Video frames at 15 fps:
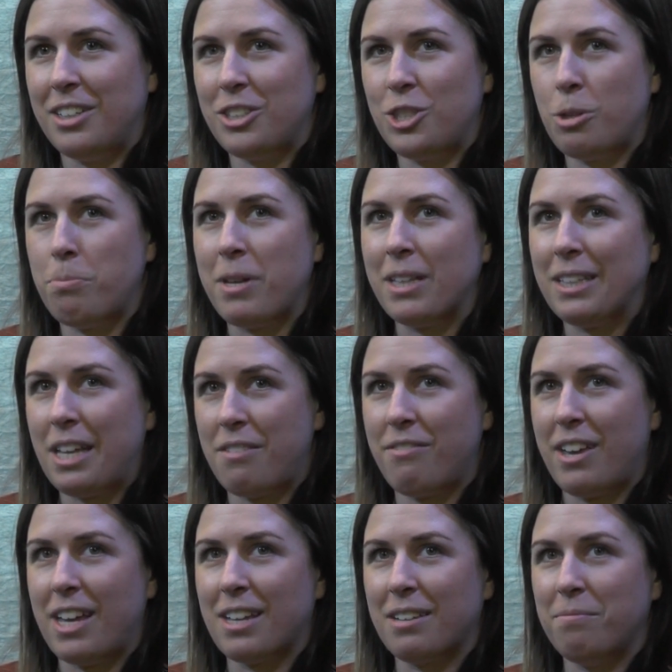to be
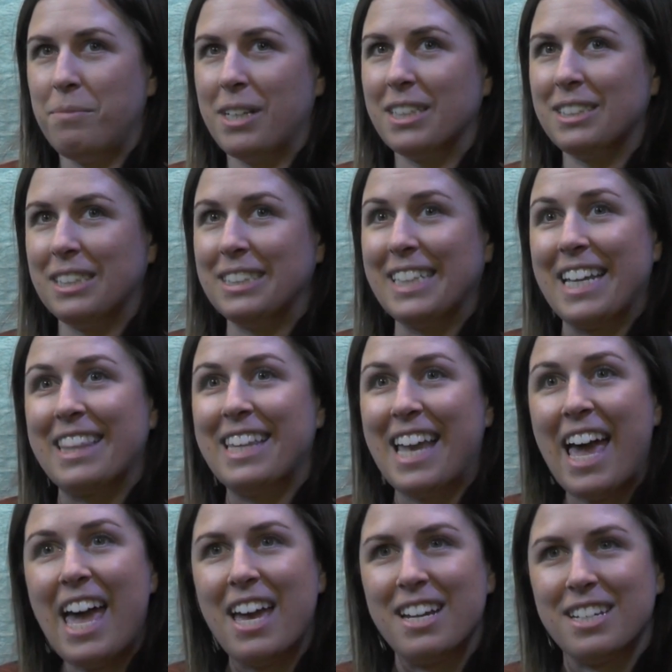leaving because it's like the
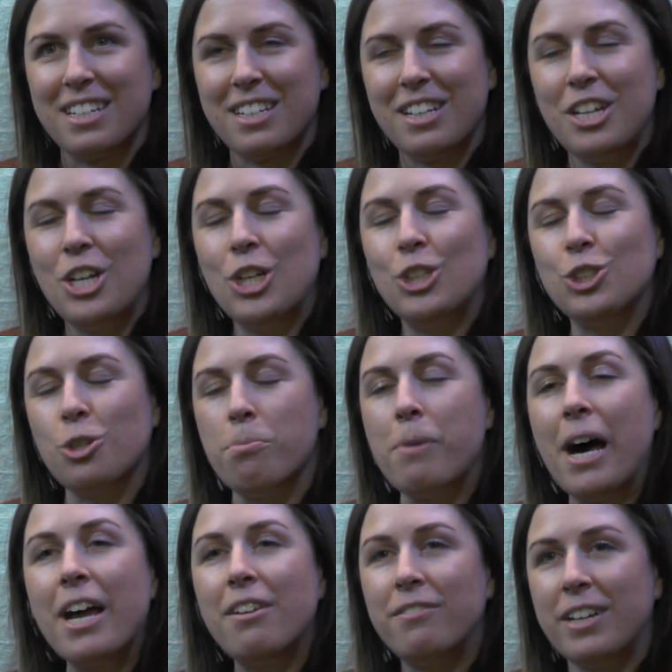end. So
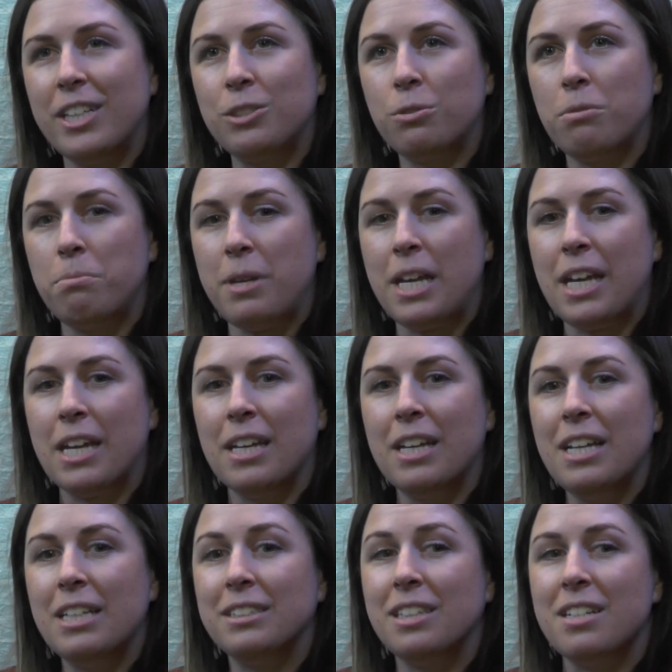my advice would be
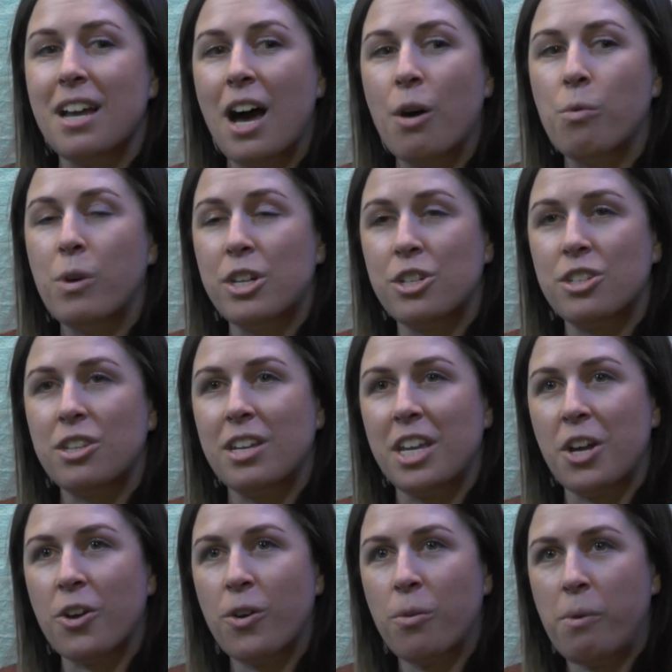to not wish the
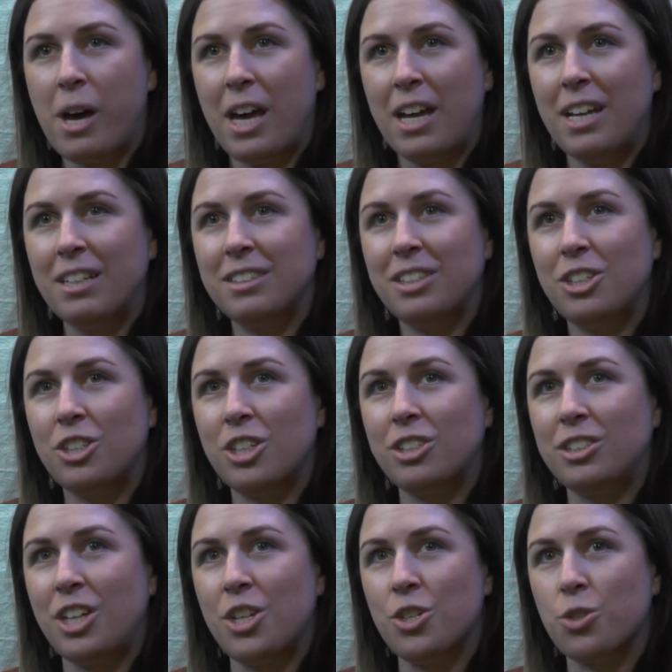year away, to
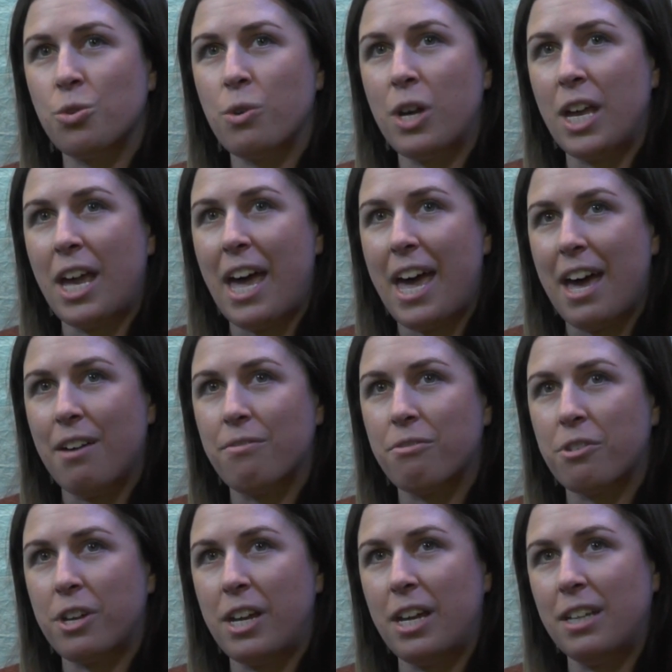just enjoy
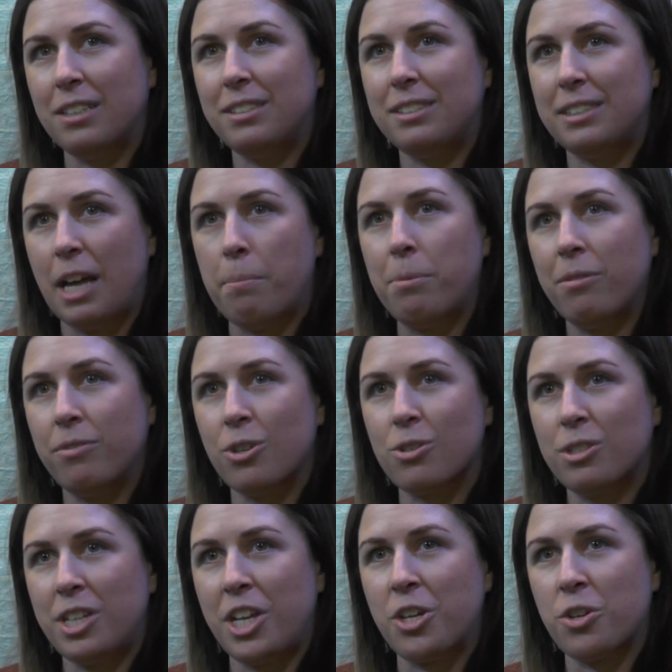every step of your
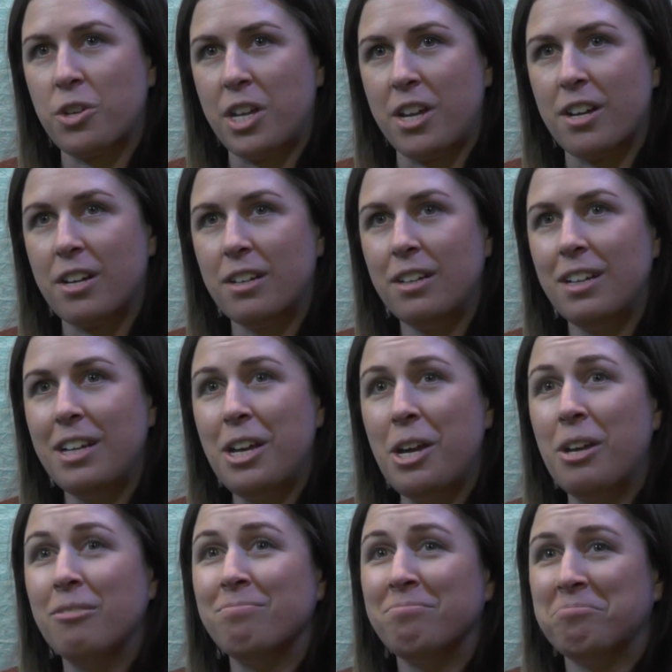senior year,
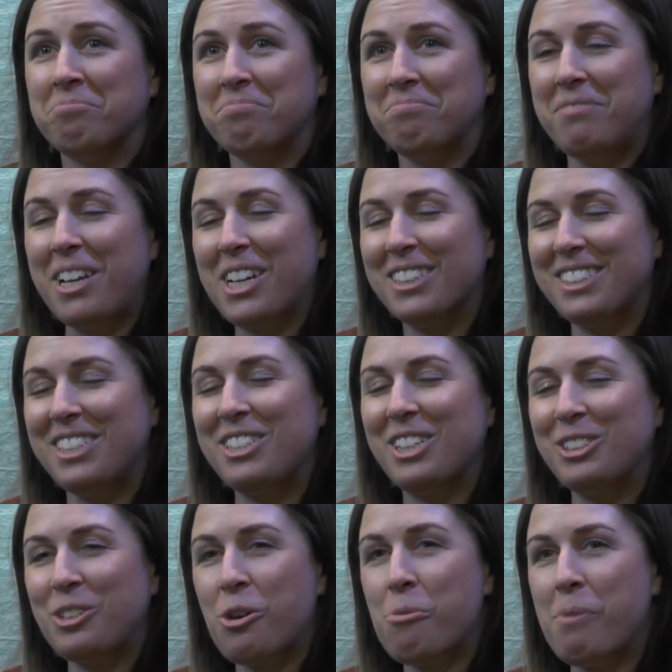because it
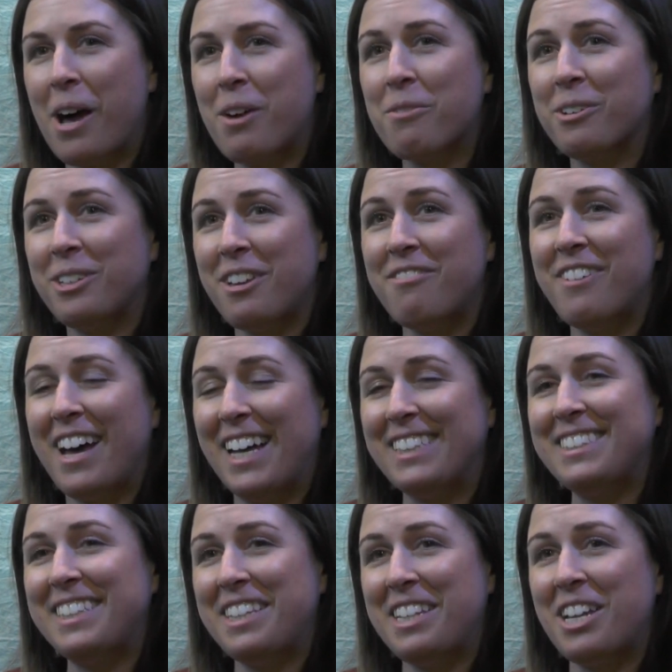does go by really
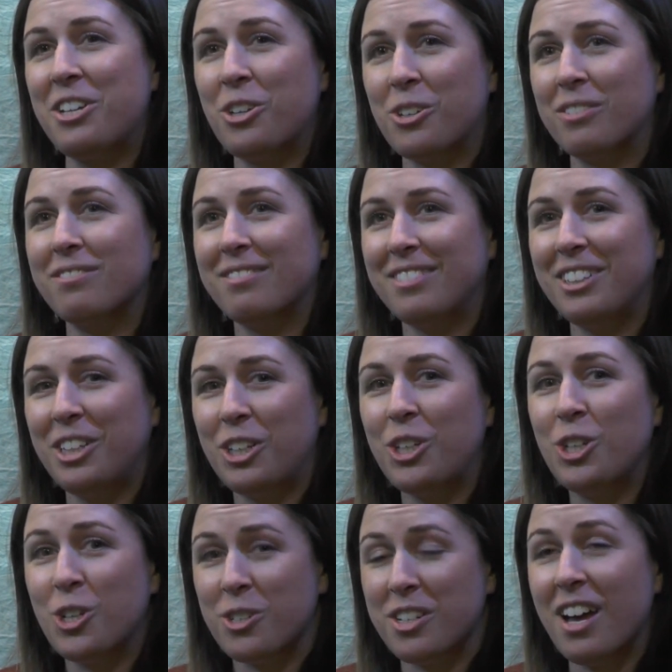fast and then
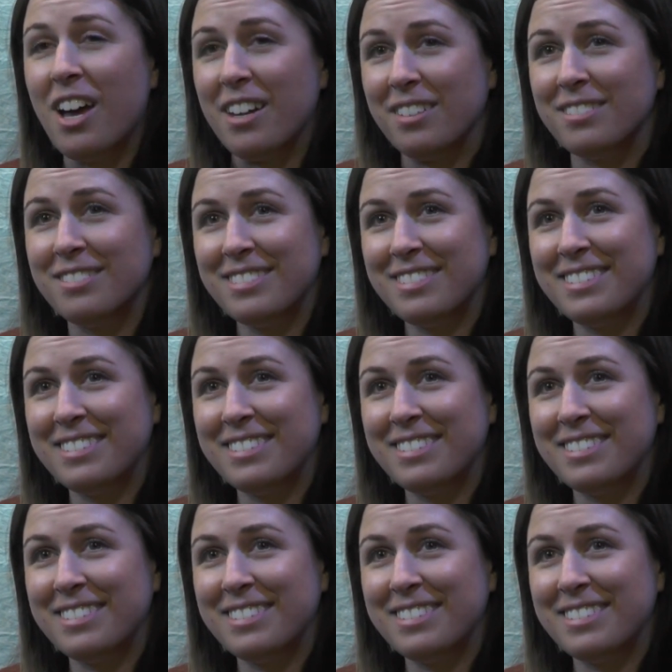you're done.